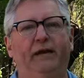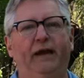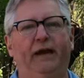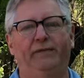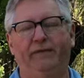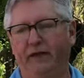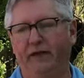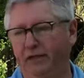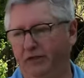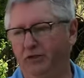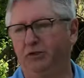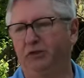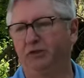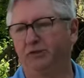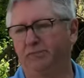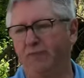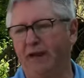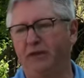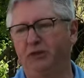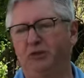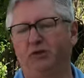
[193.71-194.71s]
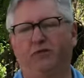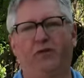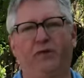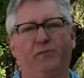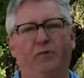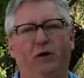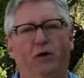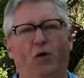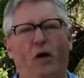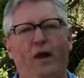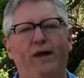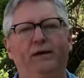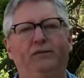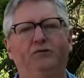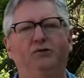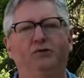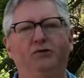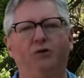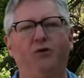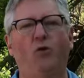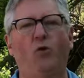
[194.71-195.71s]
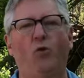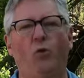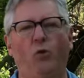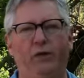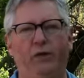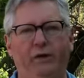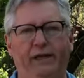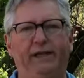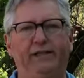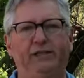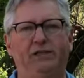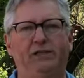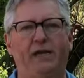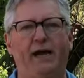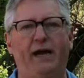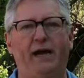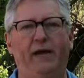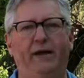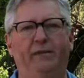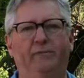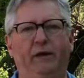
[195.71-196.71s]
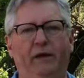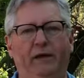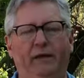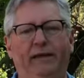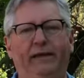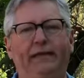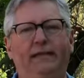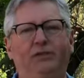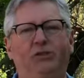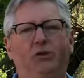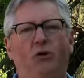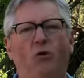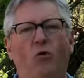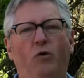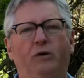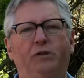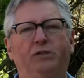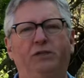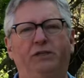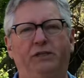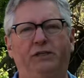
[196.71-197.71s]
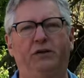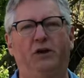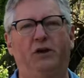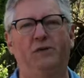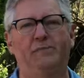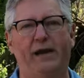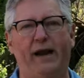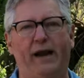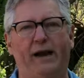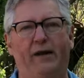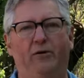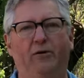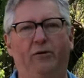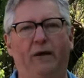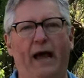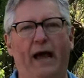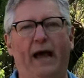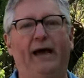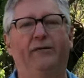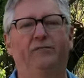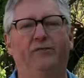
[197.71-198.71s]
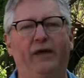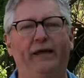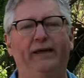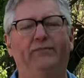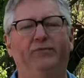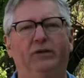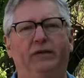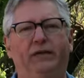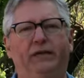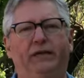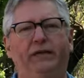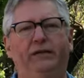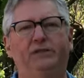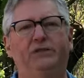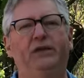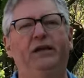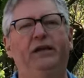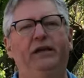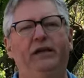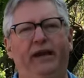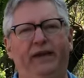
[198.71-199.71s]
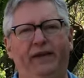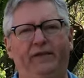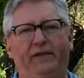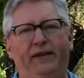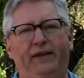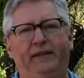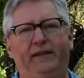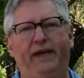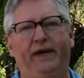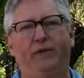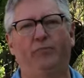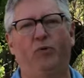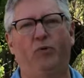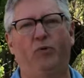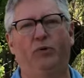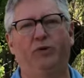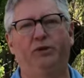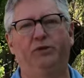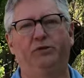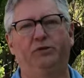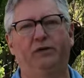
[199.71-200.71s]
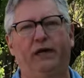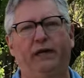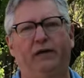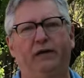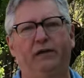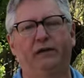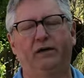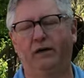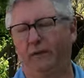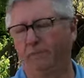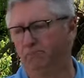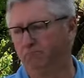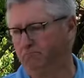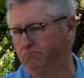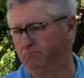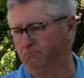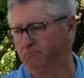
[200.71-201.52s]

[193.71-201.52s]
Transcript: and then you just measure from the ground to the cord each time uh, in each corner to determine how out of level it is and then at that point you take um,